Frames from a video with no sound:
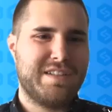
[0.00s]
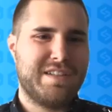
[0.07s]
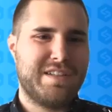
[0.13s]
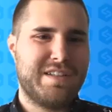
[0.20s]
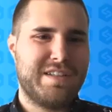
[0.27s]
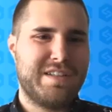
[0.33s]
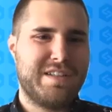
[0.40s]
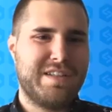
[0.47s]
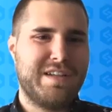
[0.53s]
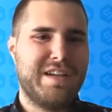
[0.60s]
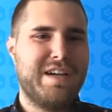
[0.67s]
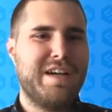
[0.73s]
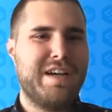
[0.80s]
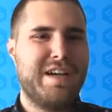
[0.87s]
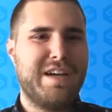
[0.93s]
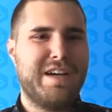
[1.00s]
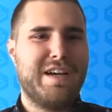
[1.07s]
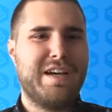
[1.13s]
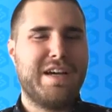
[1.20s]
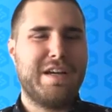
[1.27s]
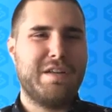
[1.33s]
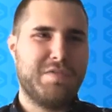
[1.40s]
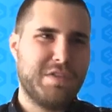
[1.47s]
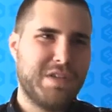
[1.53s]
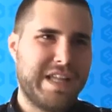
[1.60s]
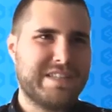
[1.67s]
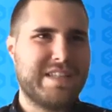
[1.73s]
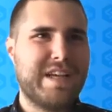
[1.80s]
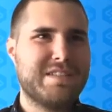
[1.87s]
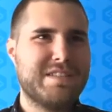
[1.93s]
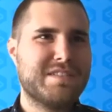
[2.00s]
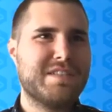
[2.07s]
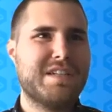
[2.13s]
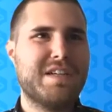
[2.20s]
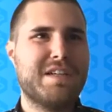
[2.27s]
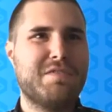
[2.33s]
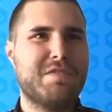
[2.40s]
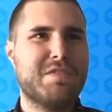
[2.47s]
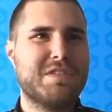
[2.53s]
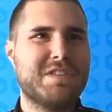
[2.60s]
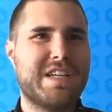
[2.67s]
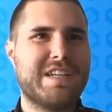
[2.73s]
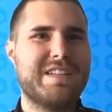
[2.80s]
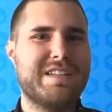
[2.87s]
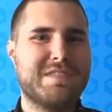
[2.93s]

Mm. And if you let that sink in for a second,